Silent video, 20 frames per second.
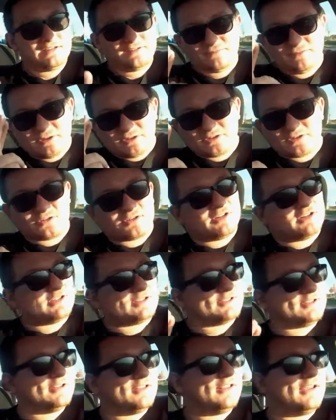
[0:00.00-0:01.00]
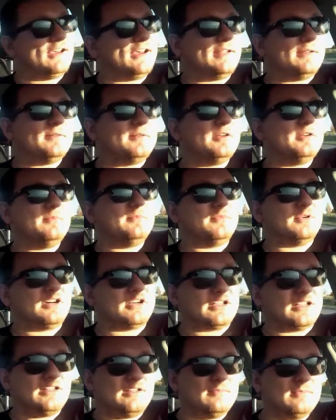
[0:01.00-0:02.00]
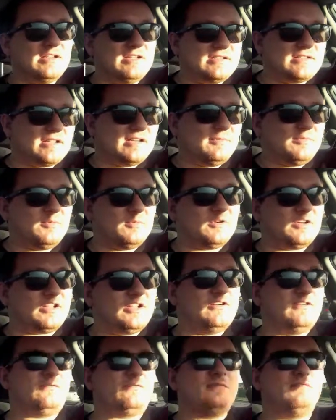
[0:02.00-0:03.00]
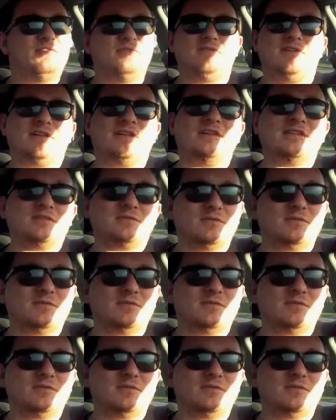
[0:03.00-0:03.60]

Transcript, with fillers: fingers crossed on that. But in the meantime, we want to hear from you guys.